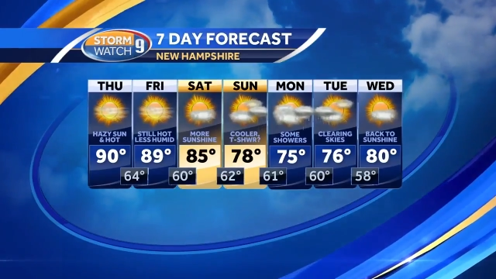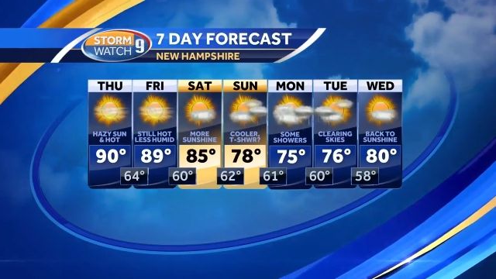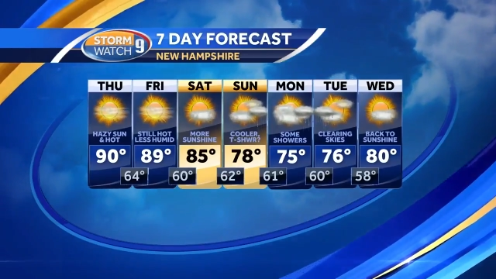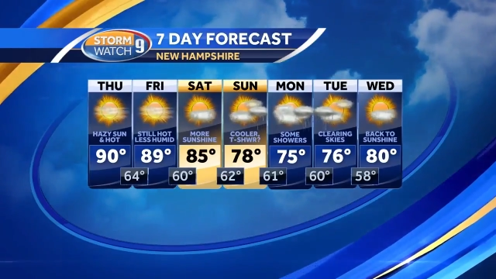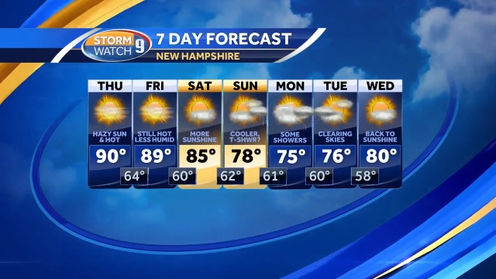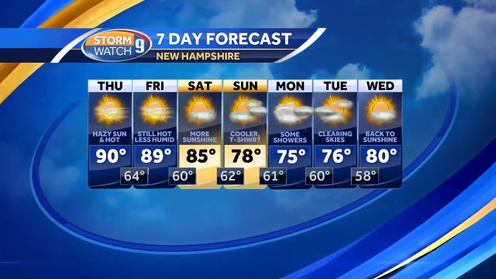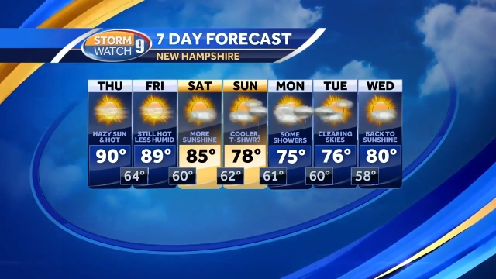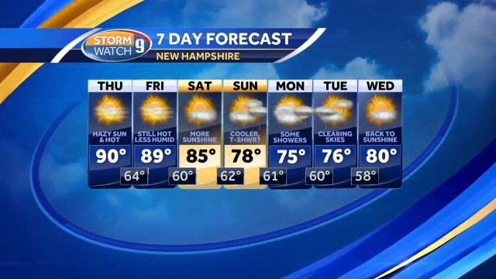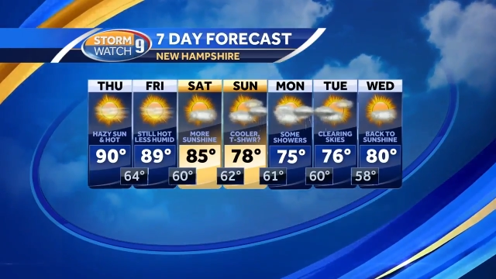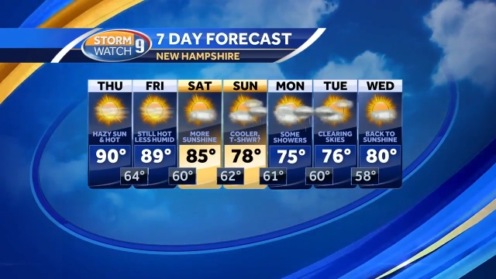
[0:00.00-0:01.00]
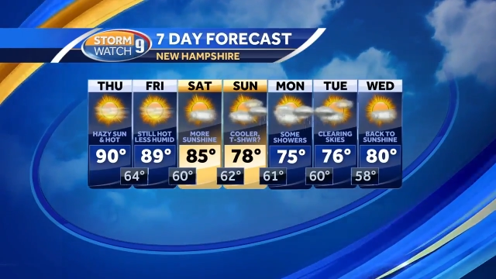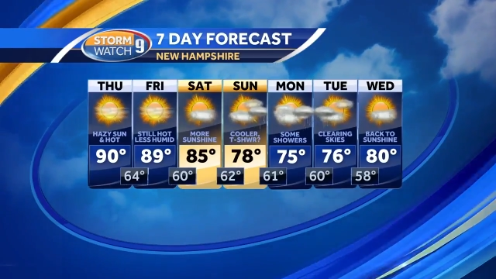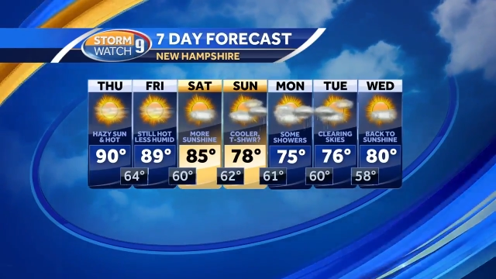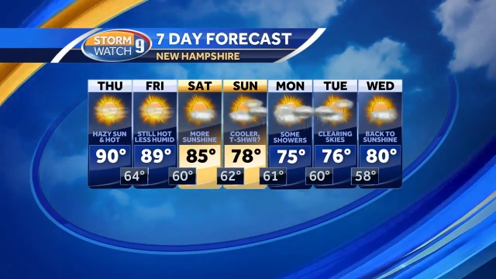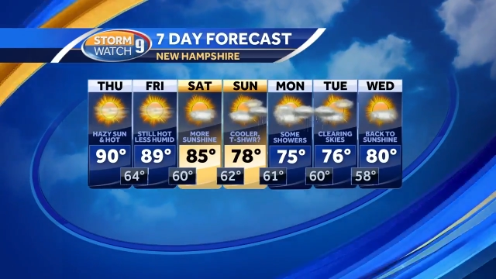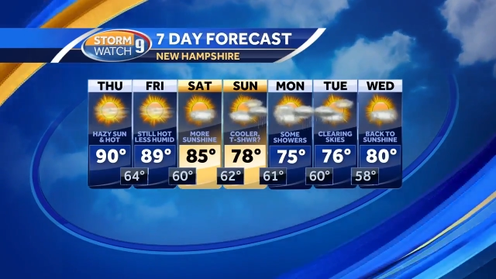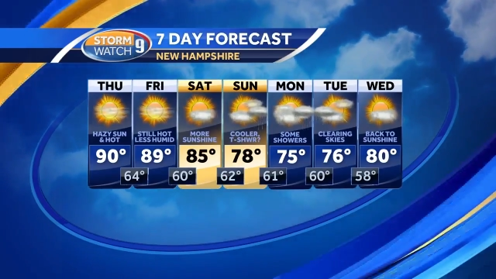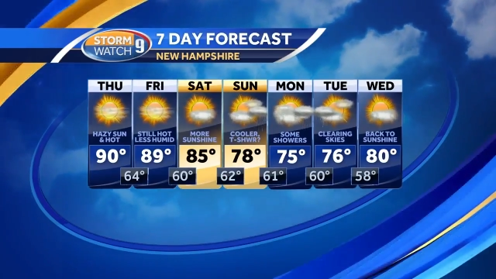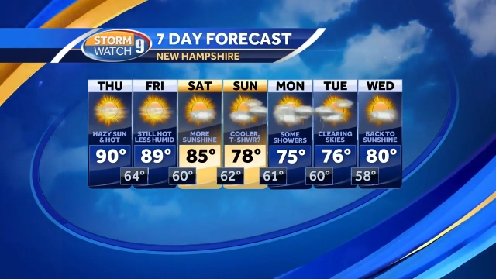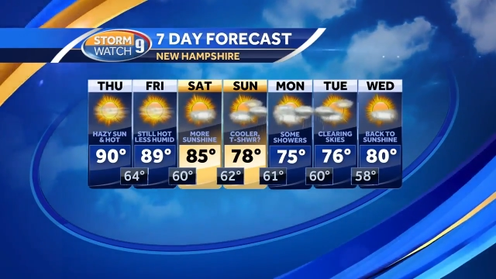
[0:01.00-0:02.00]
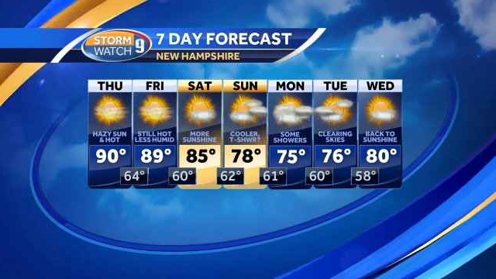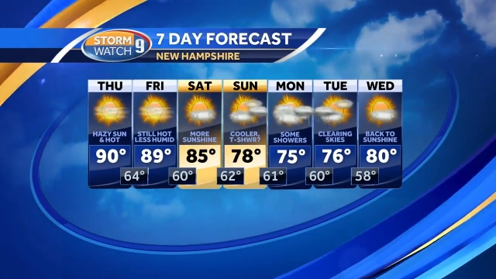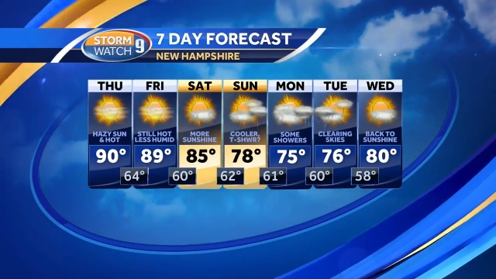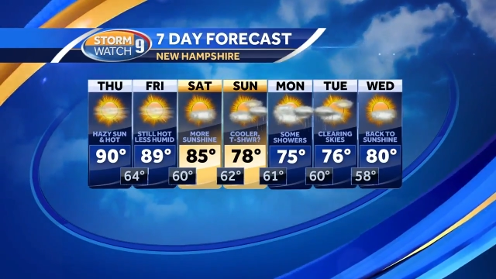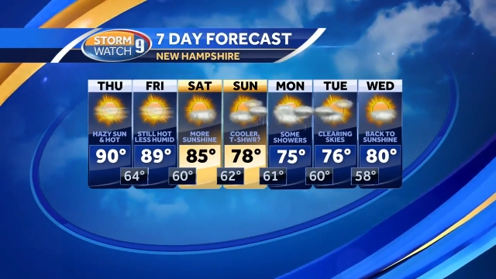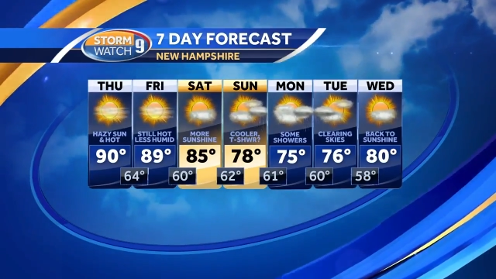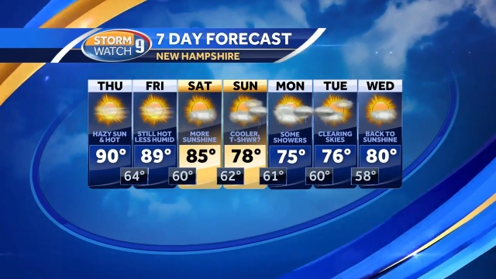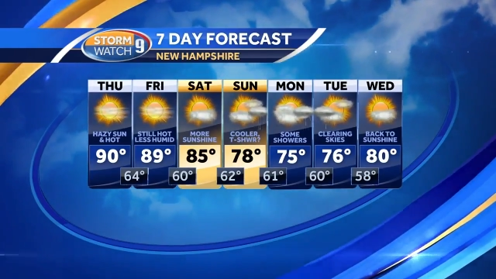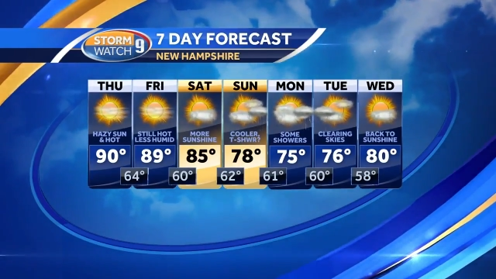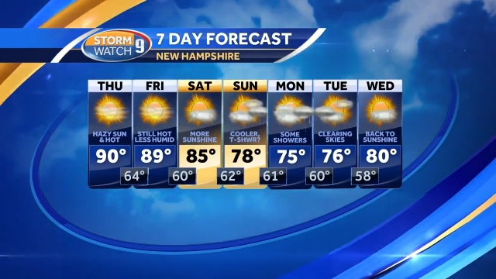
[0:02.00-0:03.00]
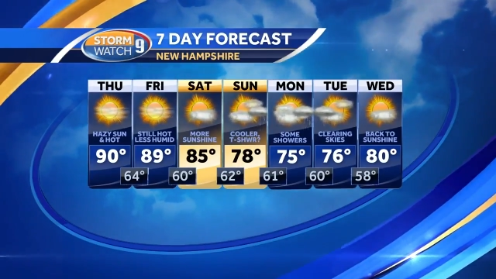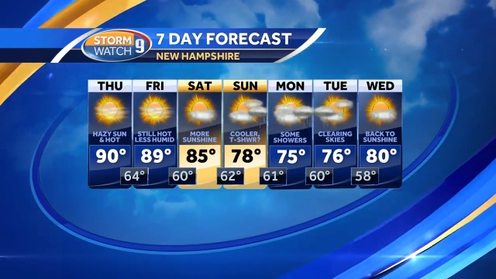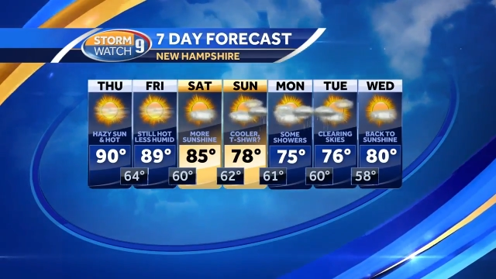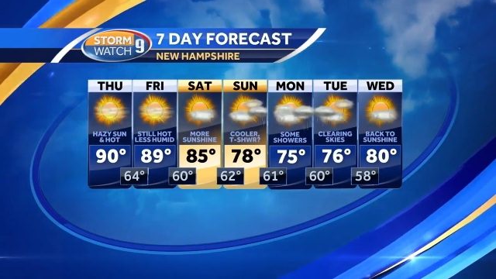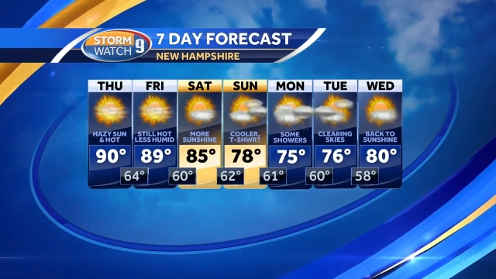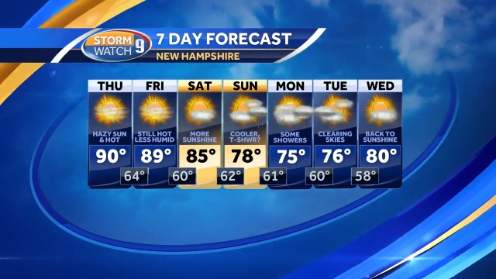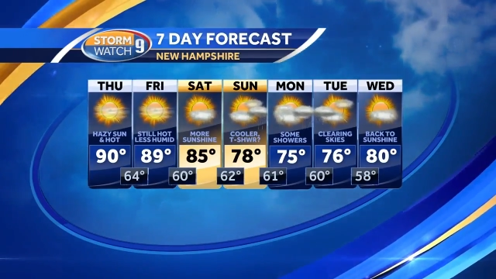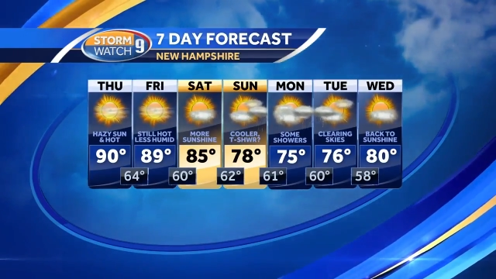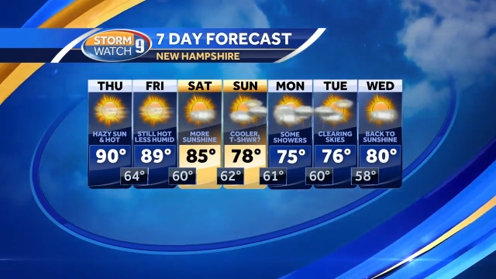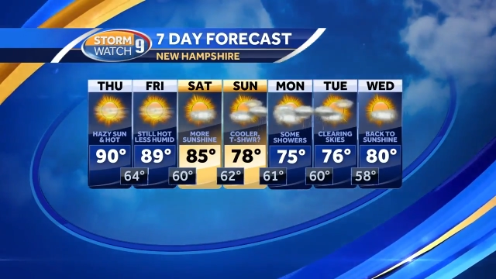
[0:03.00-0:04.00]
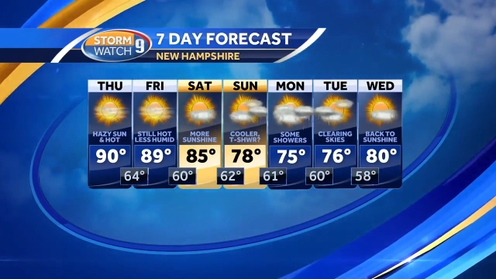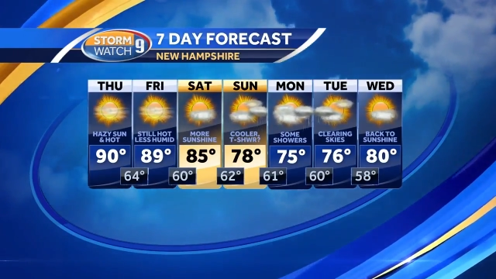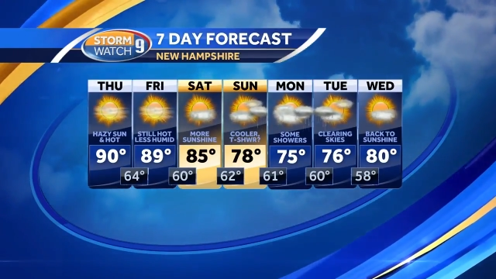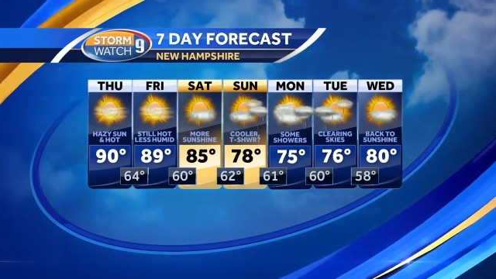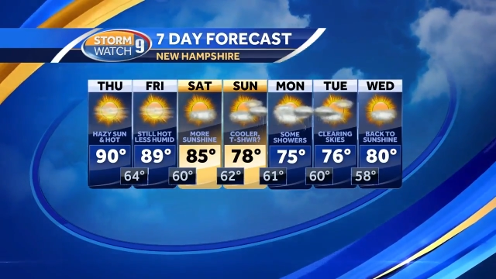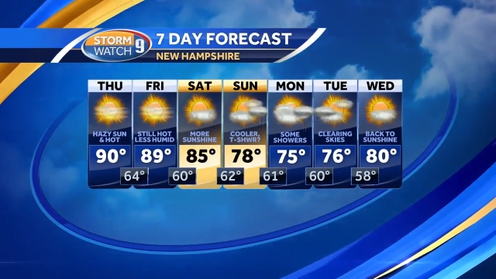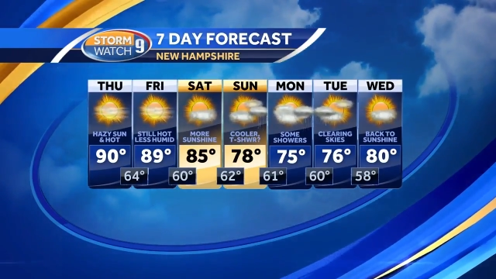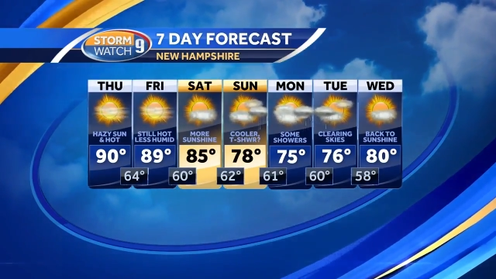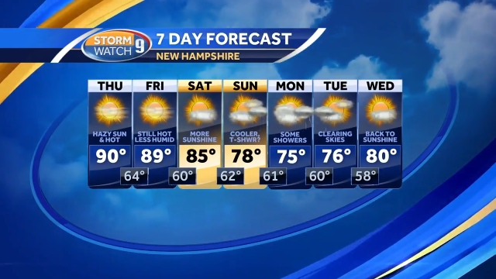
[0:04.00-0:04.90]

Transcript: Nobody's mouth can be seen.